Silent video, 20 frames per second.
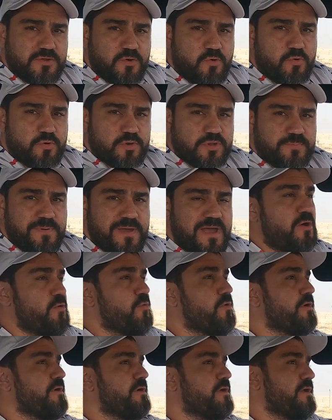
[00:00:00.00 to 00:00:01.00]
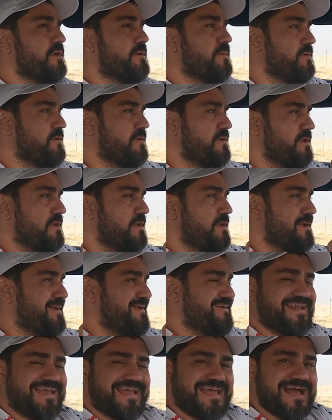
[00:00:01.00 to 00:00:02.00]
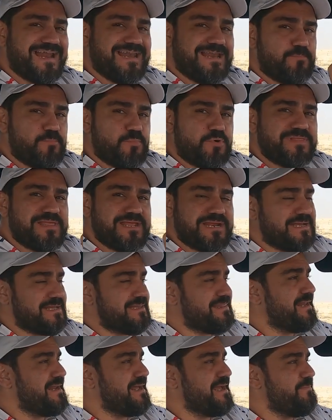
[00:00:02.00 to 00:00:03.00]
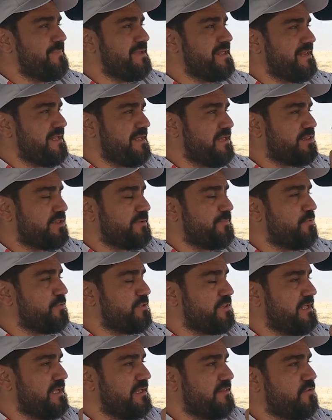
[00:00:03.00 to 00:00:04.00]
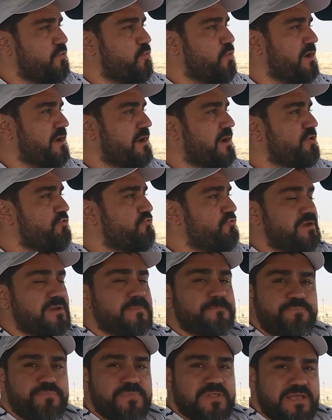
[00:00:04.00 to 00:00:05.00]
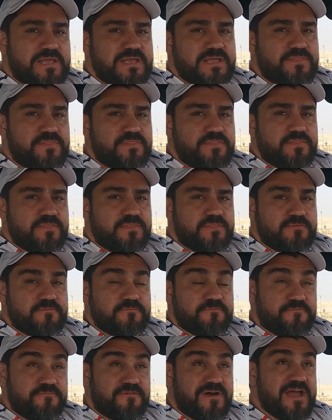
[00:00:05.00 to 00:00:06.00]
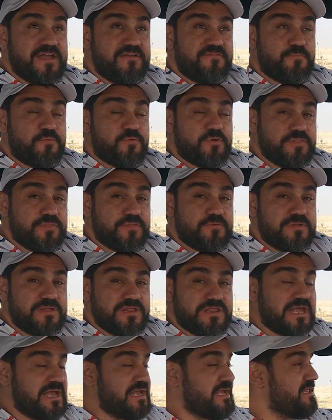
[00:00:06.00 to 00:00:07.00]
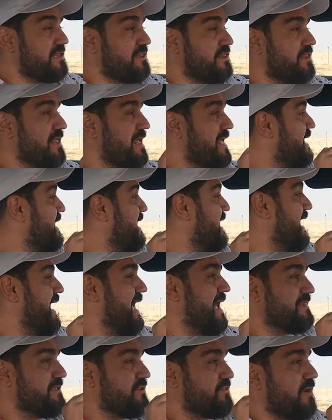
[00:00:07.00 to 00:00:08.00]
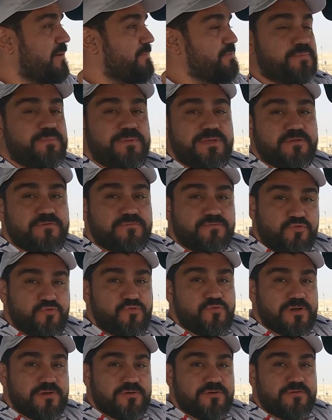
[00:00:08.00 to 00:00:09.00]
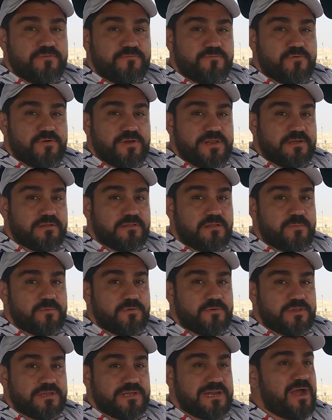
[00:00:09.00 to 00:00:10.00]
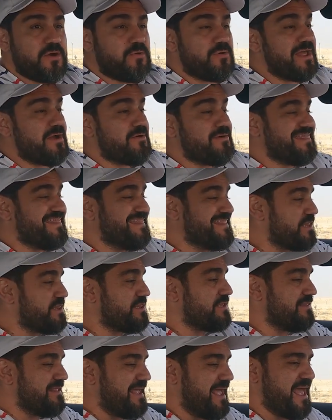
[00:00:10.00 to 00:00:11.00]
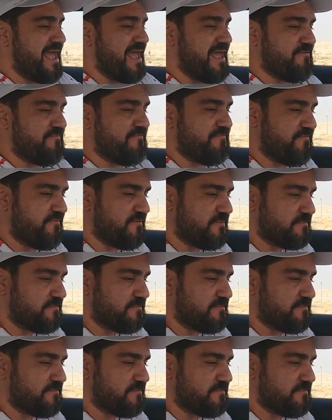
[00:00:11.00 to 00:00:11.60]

horsepower Grecale Modena that I'm in is supposed to get to 100 in 5.3 seconds. And the top speed of 240 kilometers an hour. Now, it doesn't have